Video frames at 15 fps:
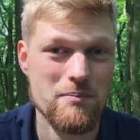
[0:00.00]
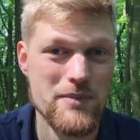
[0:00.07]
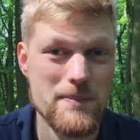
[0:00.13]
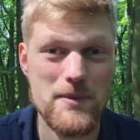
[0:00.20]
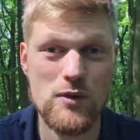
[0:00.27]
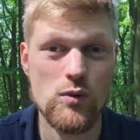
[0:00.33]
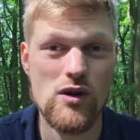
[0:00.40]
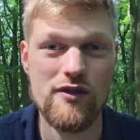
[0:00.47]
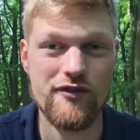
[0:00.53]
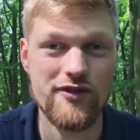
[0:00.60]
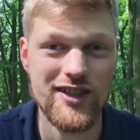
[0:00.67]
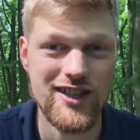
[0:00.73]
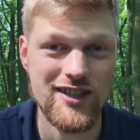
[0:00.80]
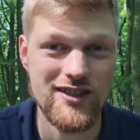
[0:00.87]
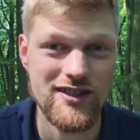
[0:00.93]
people will
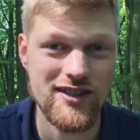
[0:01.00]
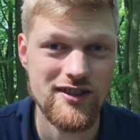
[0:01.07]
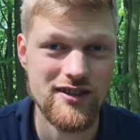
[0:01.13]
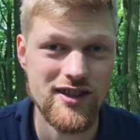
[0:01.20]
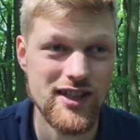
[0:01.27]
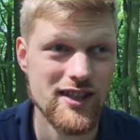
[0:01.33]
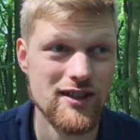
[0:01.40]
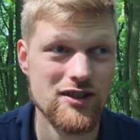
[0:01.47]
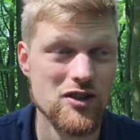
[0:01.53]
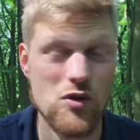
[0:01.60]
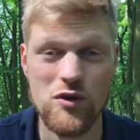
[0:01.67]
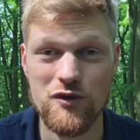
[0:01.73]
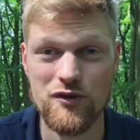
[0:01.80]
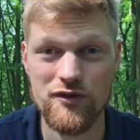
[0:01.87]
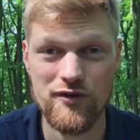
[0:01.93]
feel it and they
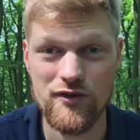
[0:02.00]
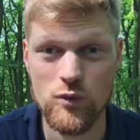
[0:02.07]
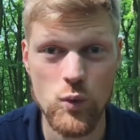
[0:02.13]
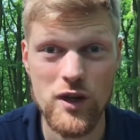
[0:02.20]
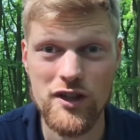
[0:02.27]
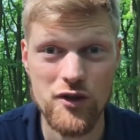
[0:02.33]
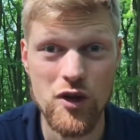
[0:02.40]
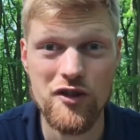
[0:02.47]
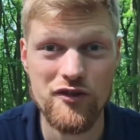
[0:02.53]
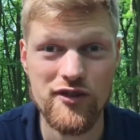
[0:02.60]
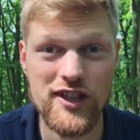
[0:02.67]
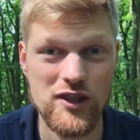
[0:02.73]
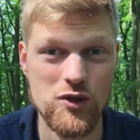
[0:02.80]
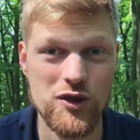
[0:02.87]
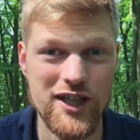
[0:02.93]
will not
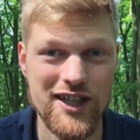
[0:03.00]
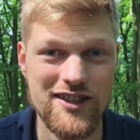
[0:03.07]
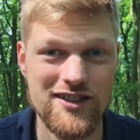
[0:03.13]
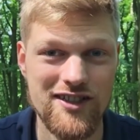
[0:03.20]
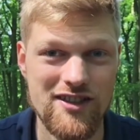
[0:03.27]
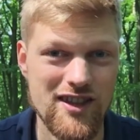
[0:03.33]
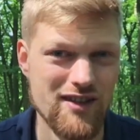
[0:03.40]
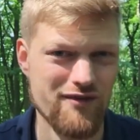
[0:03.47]
feel connected.